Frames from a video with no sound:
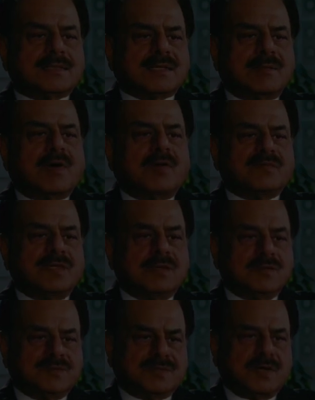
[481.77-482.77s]
some of the
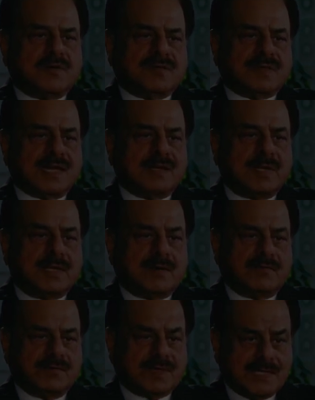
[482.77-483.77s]
groups of Taliban
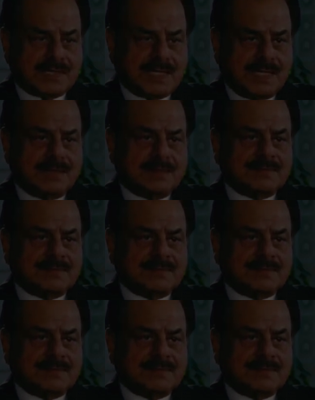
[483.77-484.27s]
of Afghanistan.